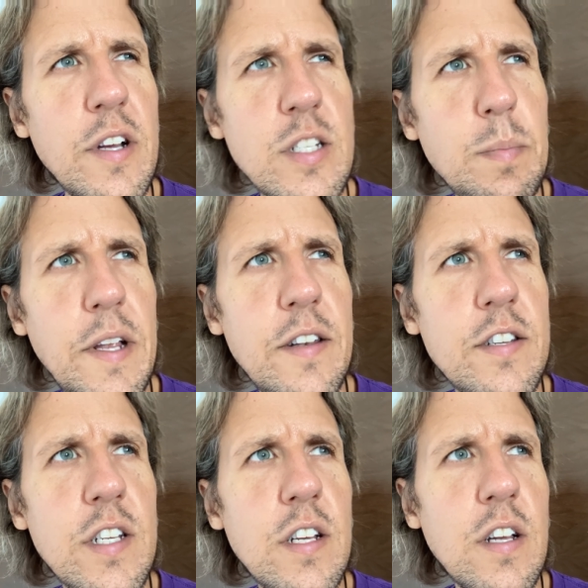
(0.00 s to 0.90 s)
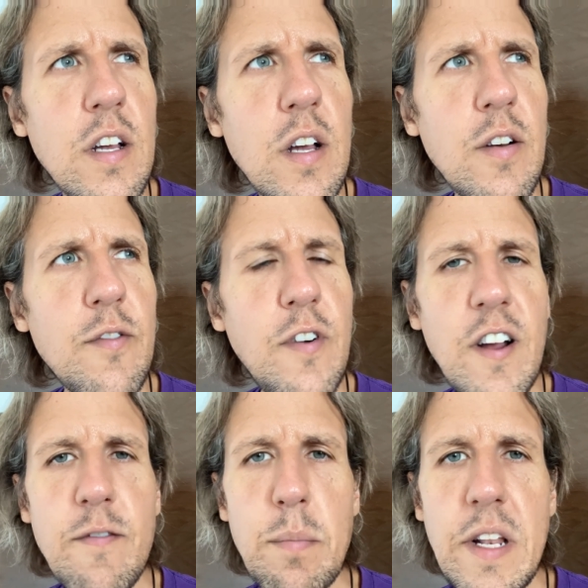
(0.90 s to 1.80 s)
spend
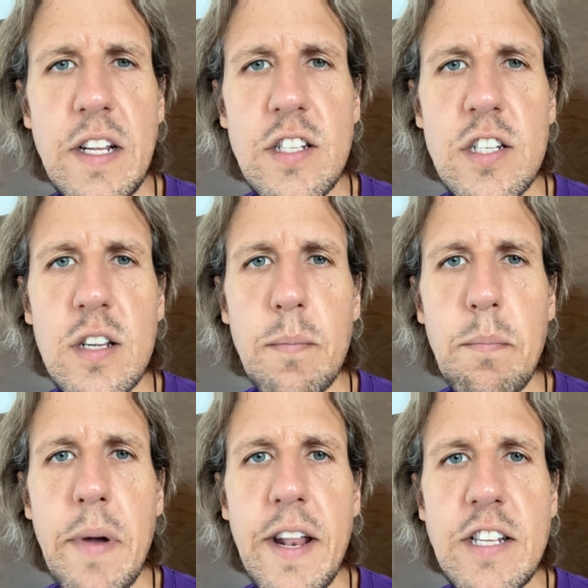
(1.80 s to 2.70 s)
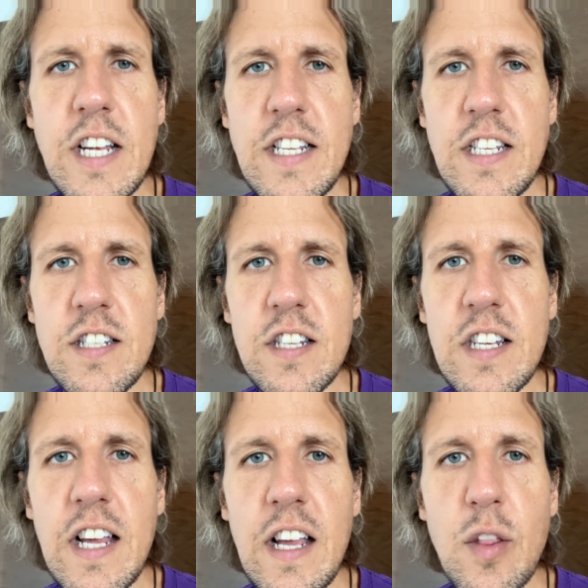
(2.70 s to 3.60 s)
5 minutes meditating
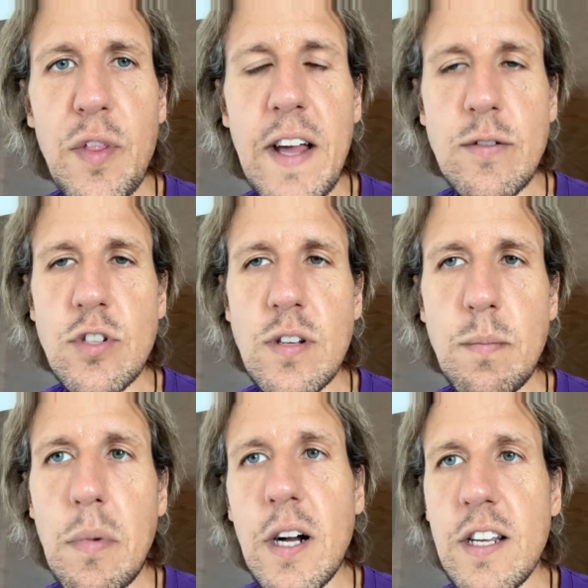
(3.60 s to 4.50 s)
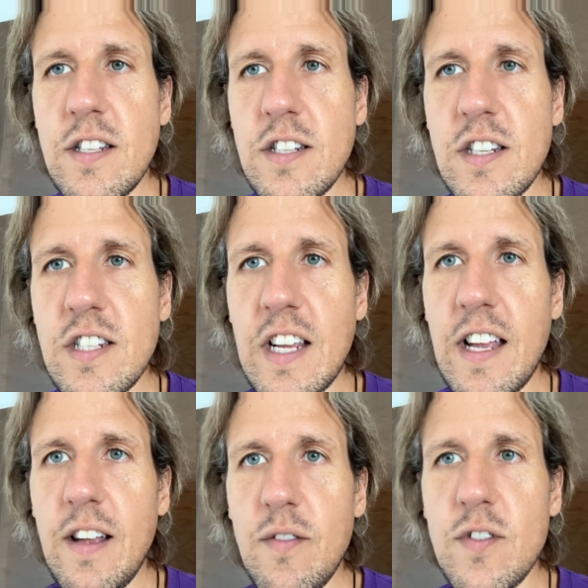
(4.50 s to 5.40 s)
today, 1,000 minds are
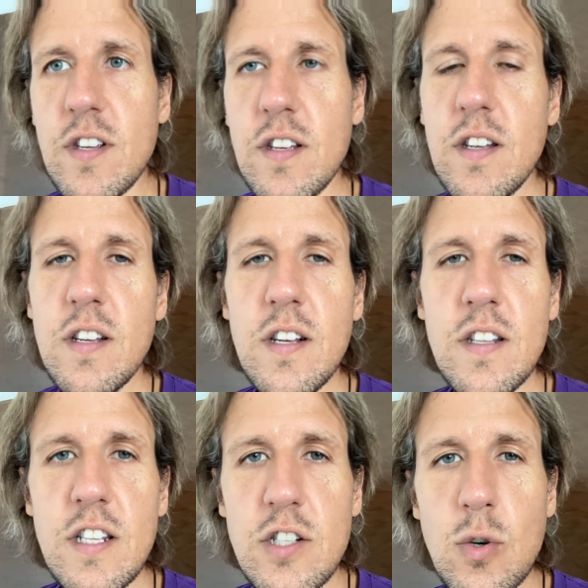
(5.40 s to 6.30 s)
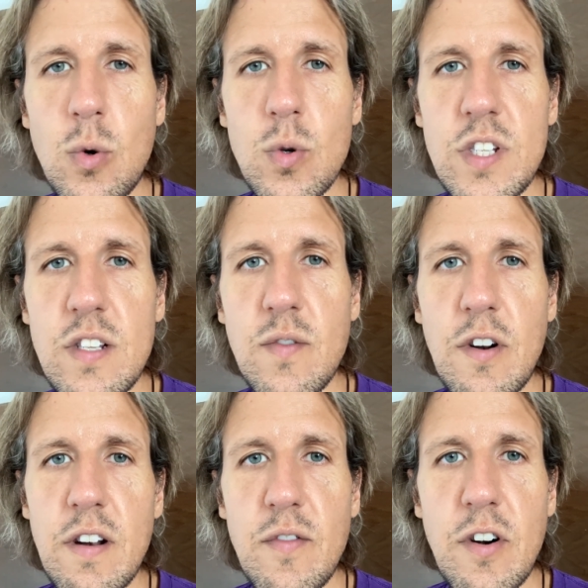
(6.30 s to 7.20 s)
saved. This course is
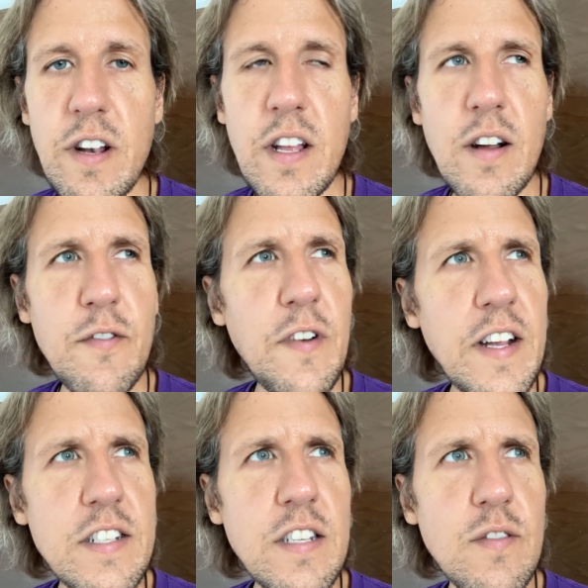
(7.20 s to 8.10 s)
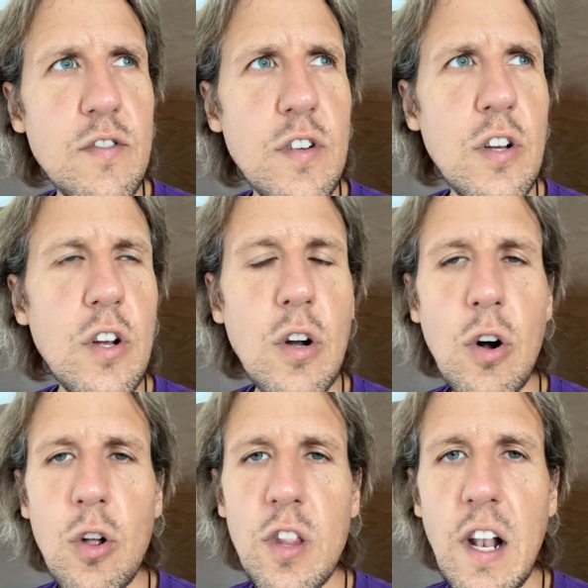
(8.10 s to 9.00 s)
very, very effective
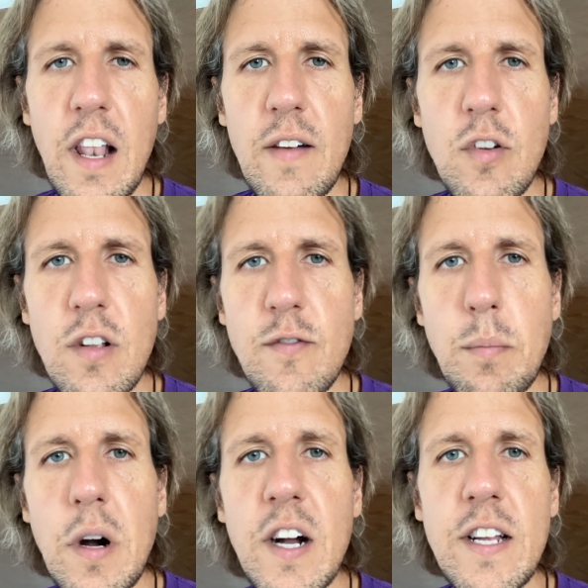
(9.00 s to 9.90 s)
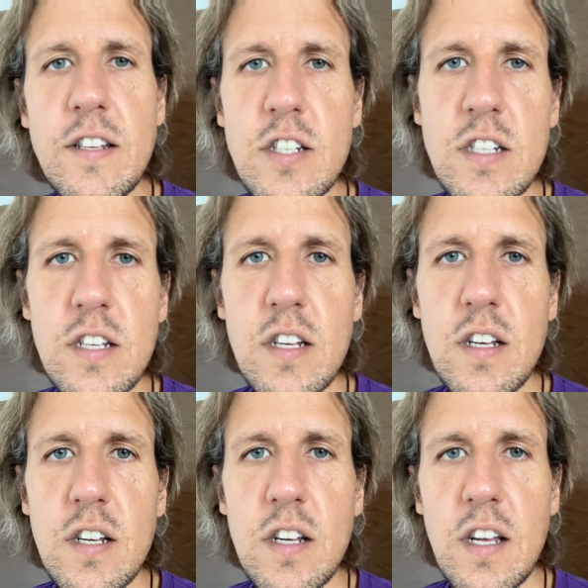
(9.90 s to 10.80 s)
on the level of mind,
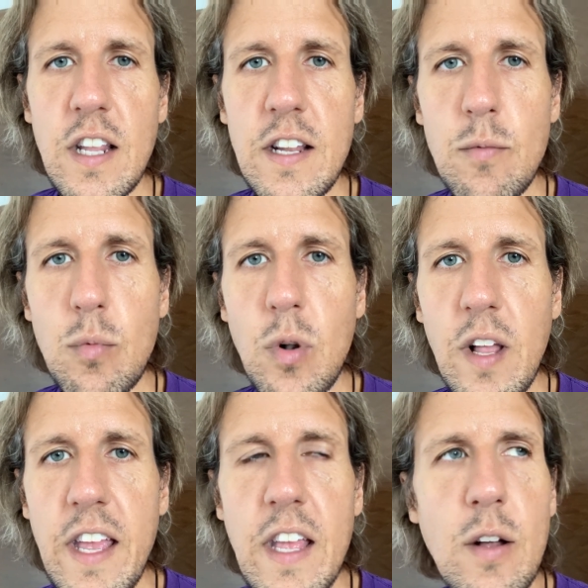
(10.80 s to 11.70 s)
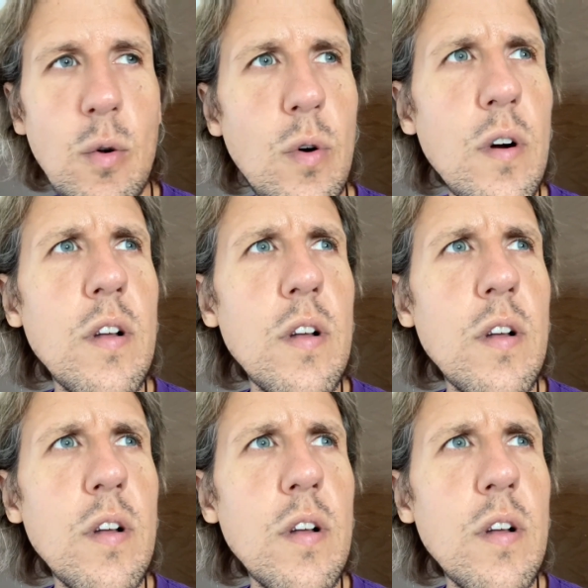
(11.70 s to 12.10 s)
and it will heal